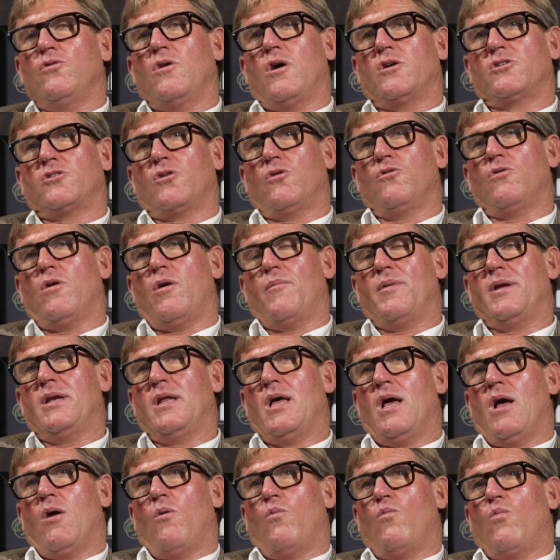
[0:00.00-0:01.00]
So I mean,
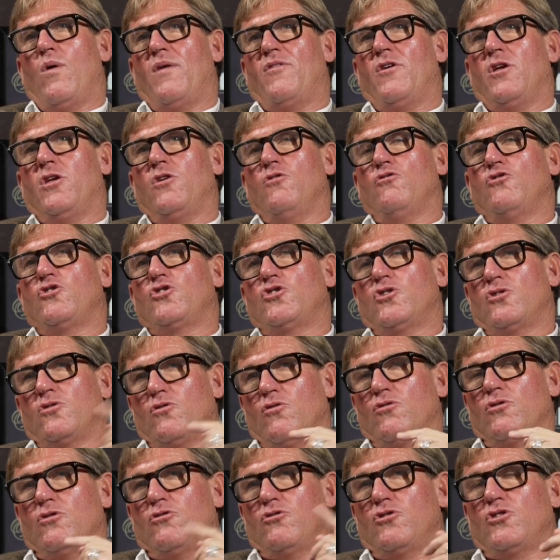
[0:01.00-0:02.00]
whether you should or
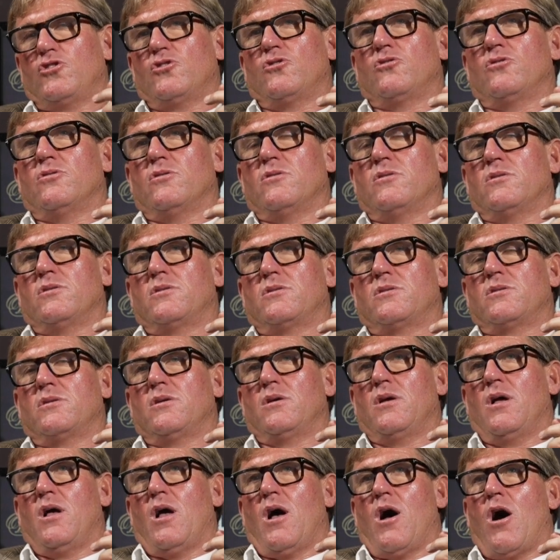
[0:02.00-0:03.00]
you shouldn't.
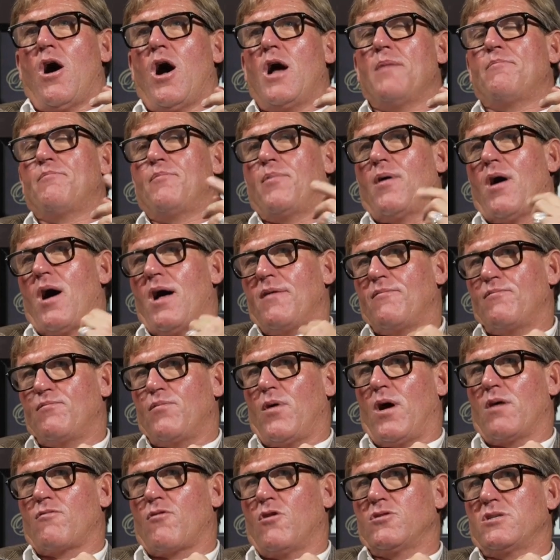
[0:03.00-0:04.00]
I
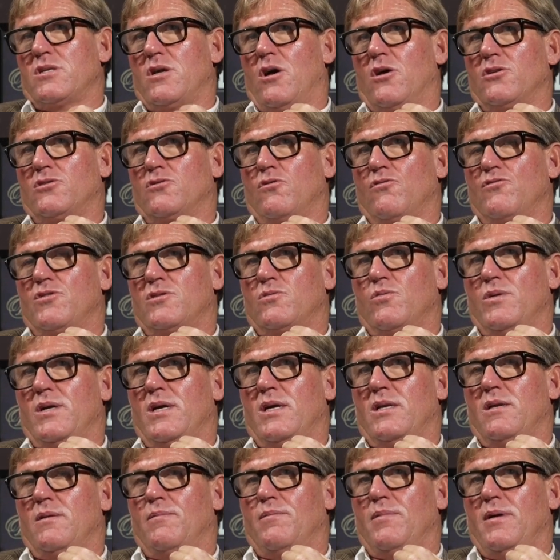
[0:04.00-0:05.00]
wrote an article this week
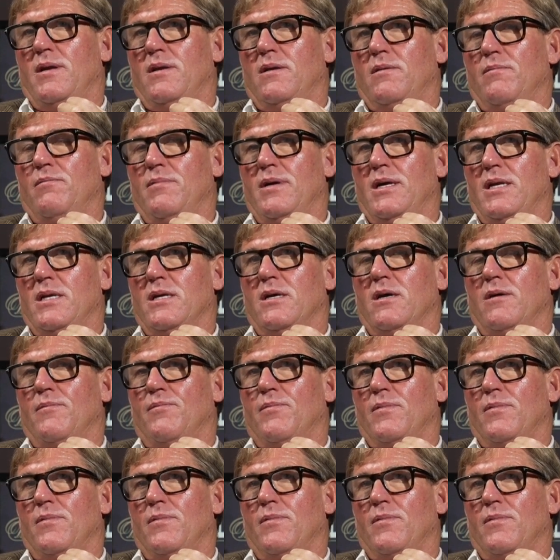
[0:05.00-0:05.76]
in the media